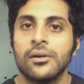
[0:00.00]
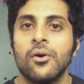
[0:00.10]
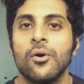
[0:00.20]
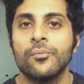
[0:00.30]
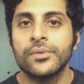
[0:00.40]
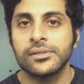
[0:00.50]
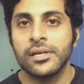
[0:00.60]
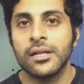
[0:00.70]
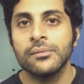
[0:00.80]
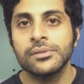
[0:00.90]
Hope this
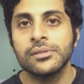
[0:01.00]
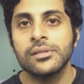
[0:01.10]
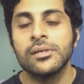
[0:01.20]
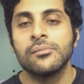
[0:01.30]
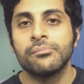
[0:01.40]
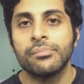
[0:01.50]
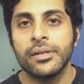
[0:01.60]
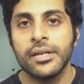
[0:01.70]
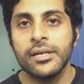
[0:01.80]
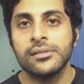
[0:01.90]
helps.
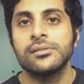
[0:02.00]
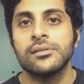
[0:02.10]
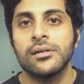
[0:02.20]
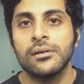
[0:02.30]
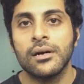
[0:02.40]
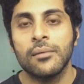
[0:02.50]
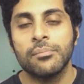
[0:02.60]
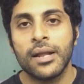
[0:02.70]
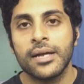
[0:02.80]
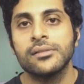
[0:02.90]
Please
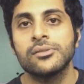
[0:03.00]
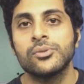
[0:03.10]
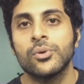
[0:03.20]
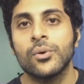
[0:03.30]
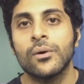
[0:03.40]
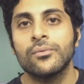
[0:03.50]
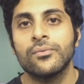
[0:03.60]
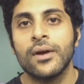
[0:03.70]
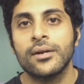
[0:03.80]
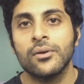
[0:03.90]
apply this to your
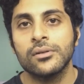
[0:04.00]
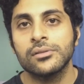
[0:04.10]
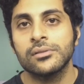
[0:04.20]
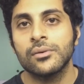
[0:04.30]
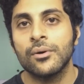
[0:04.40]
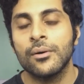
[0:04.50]
fat loss